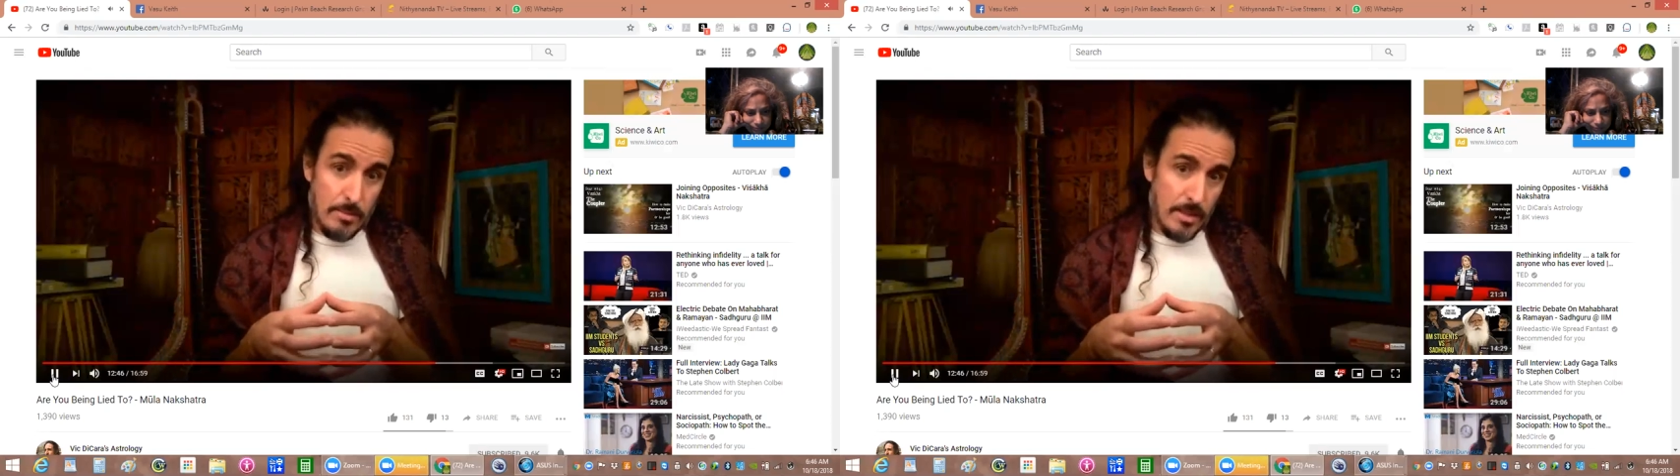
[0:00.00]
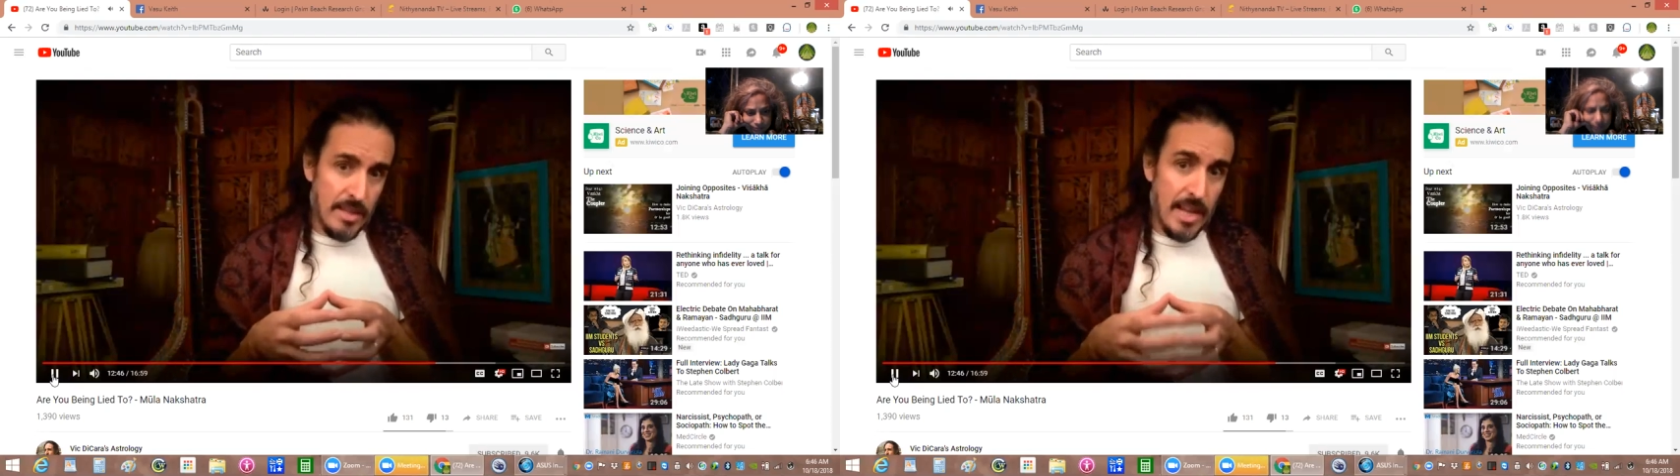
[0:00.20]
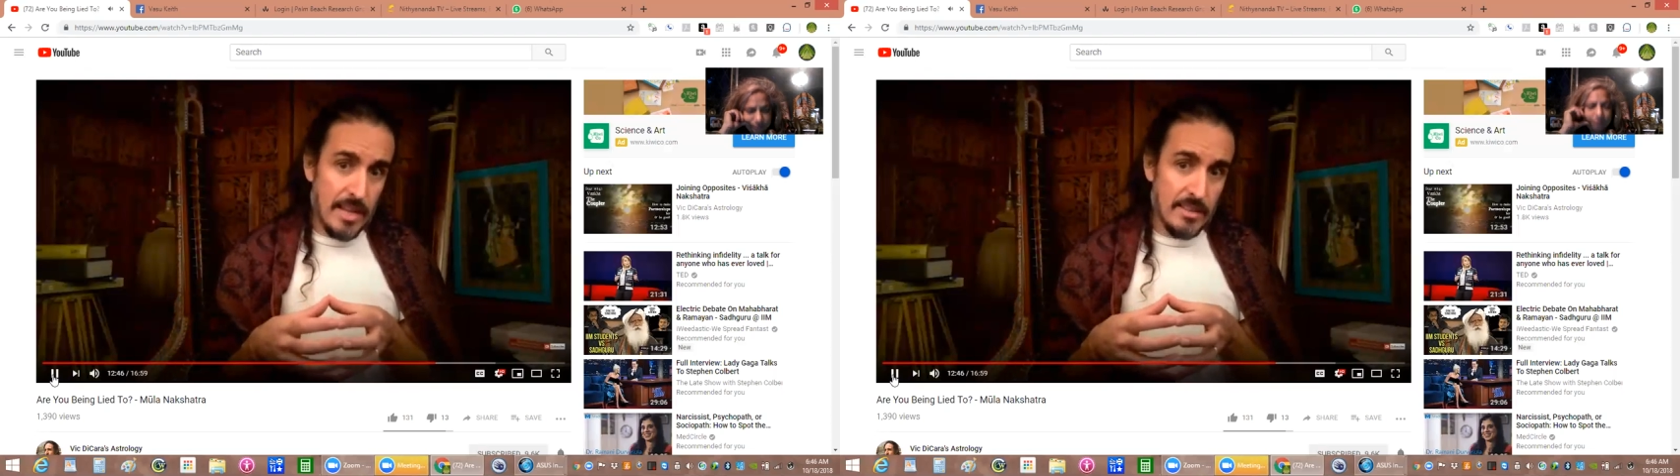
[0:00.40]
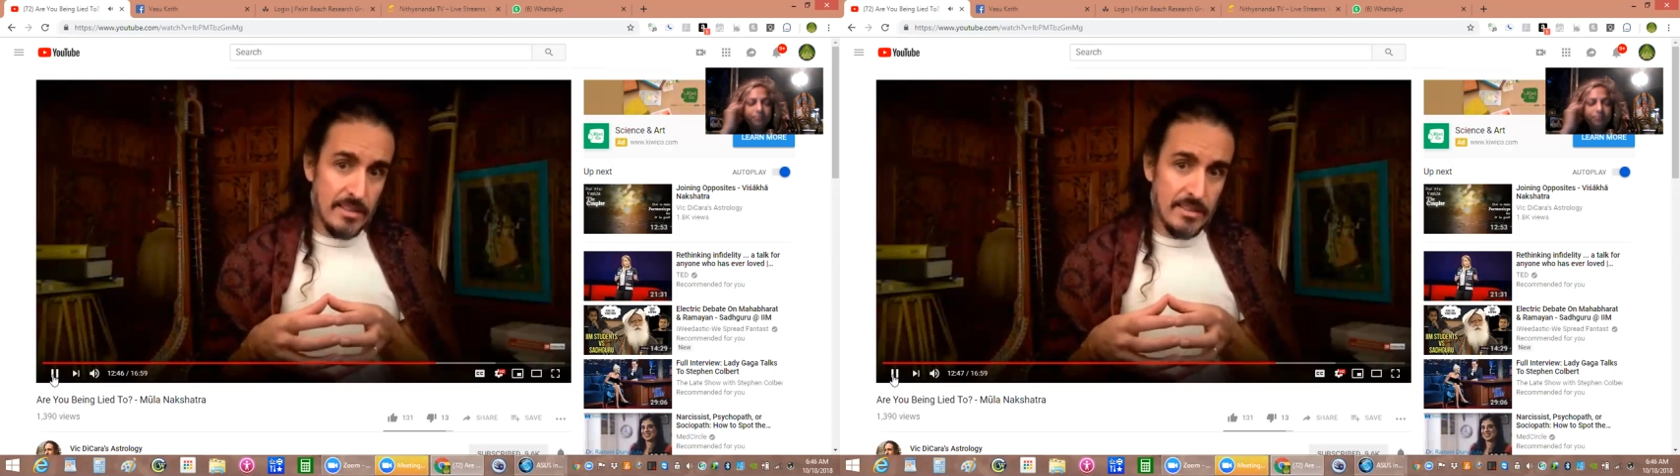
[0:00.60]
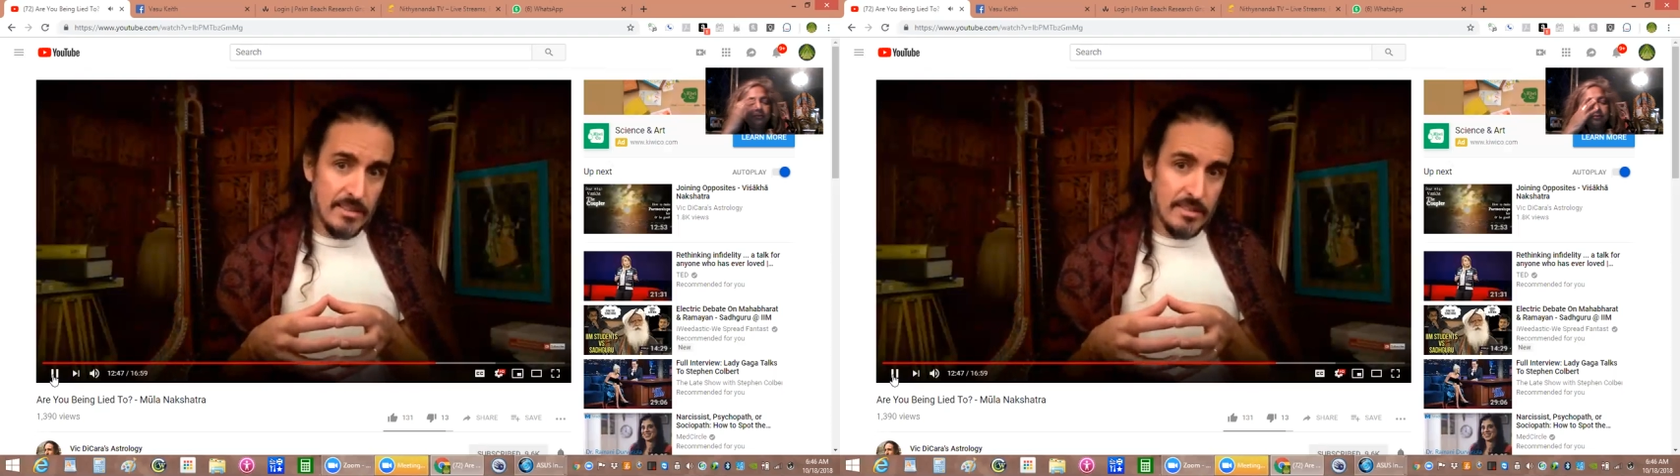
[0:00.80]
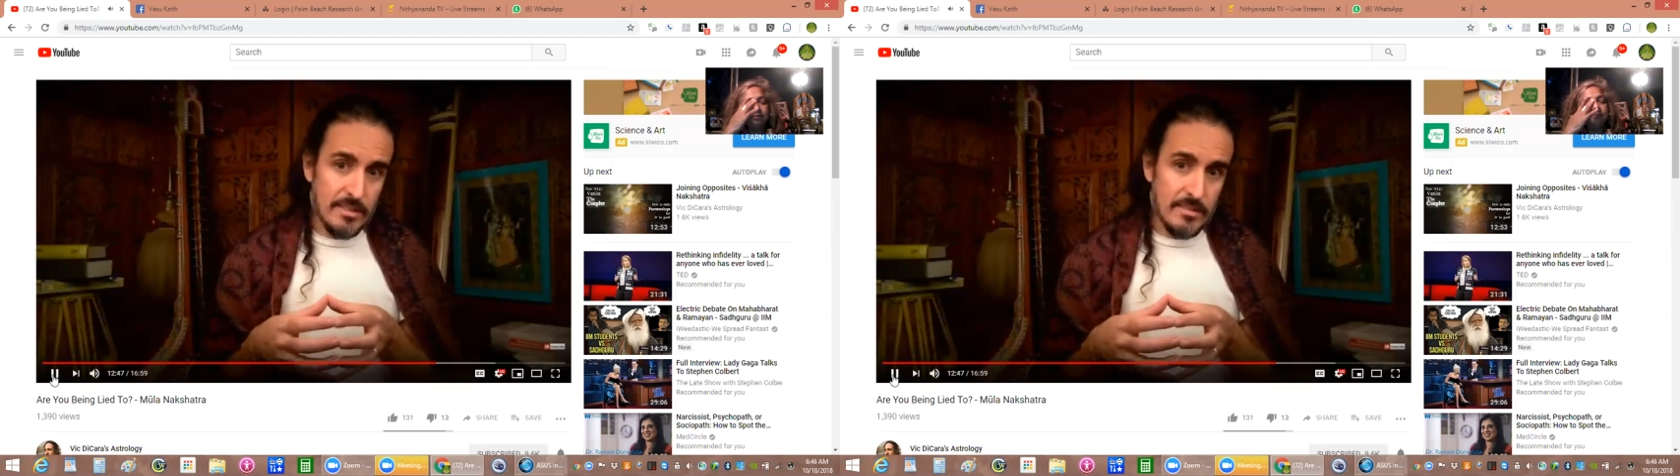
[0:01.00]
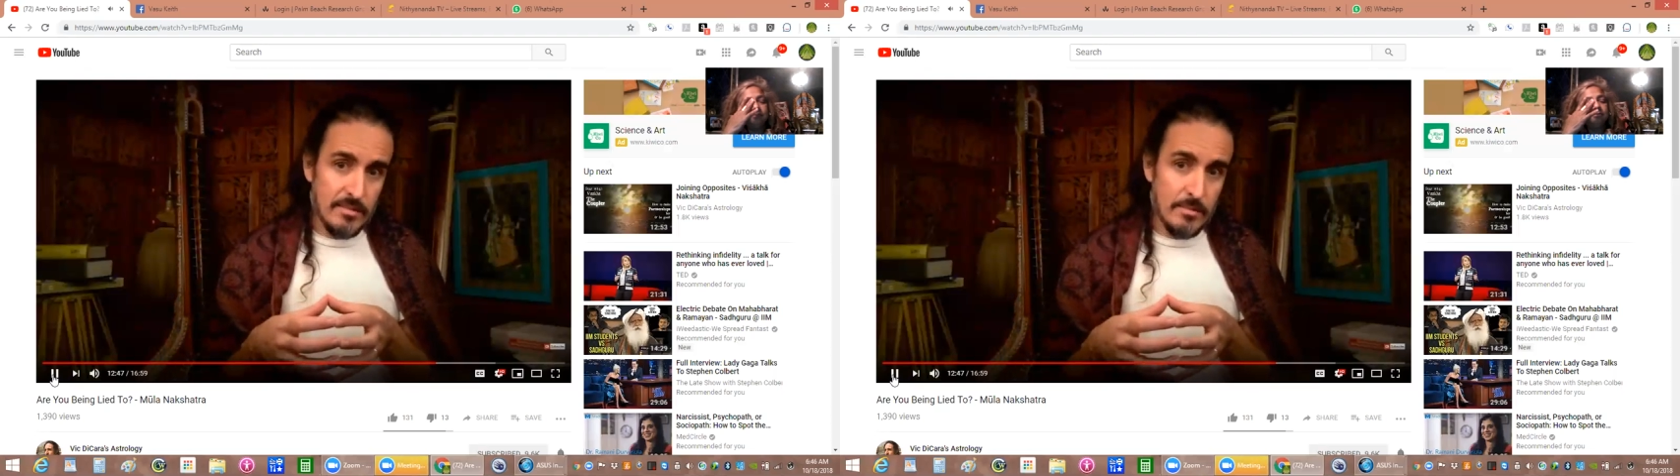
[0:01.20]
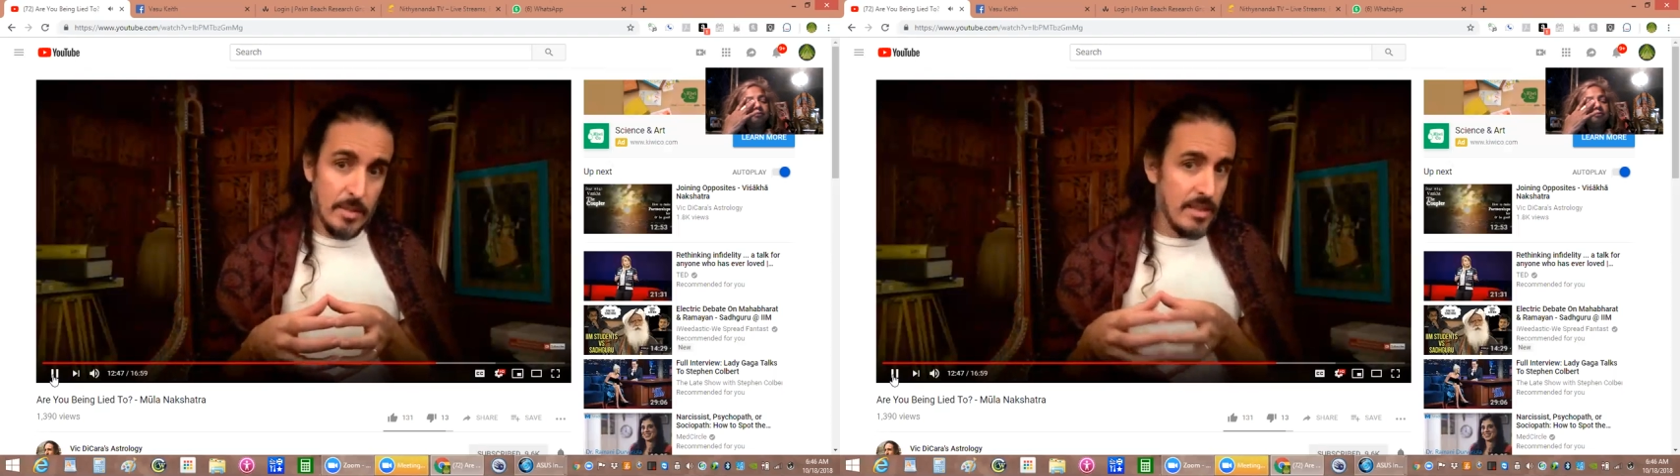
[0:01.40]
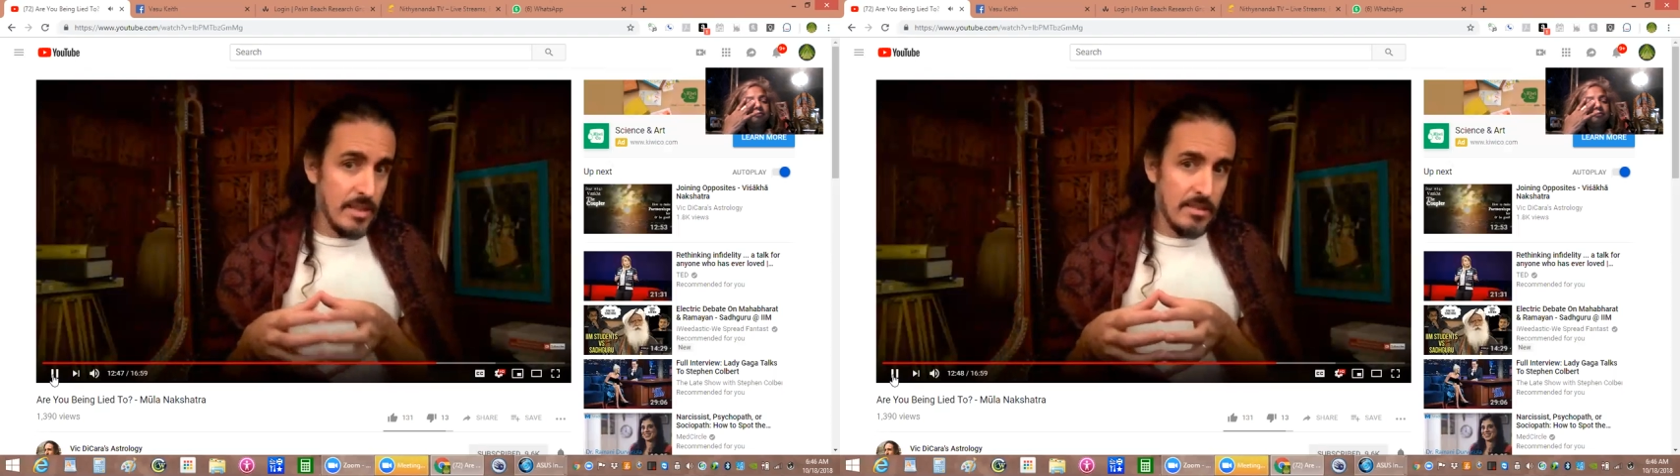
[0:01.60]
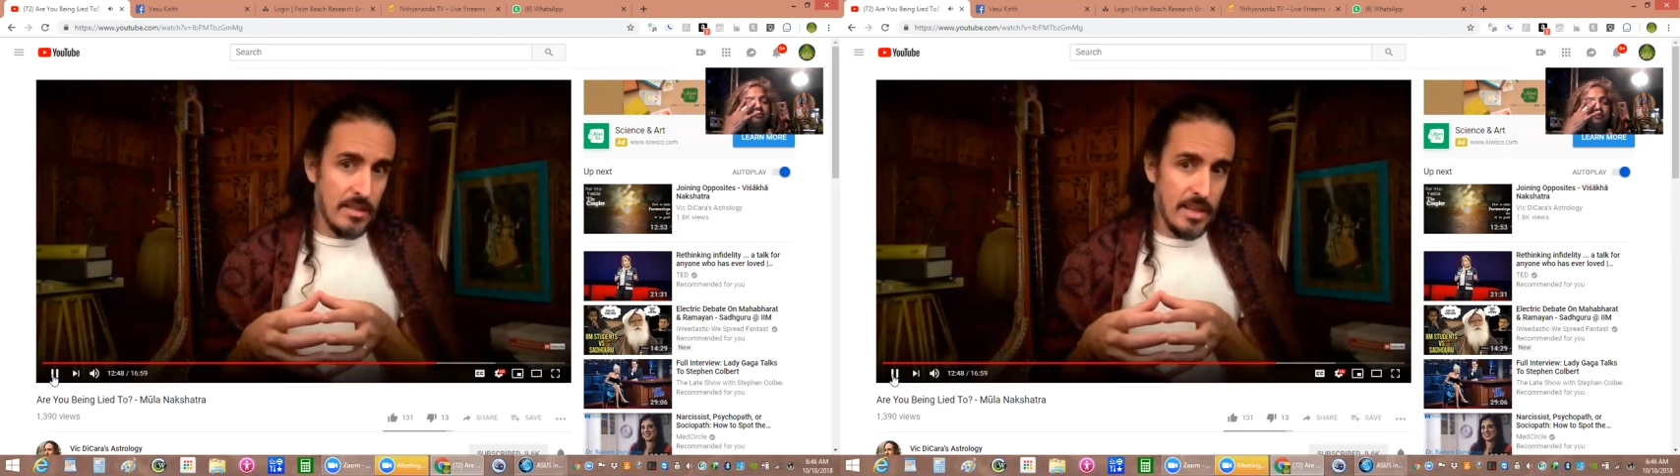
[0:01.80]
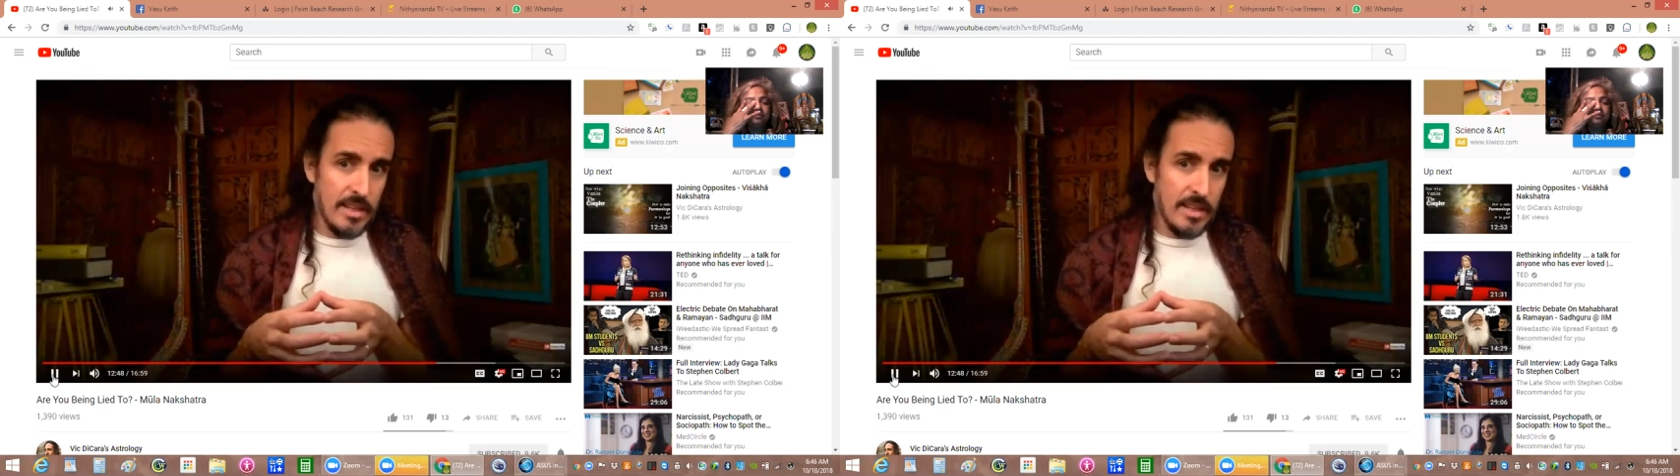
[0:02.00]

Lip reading: attacked by another lie.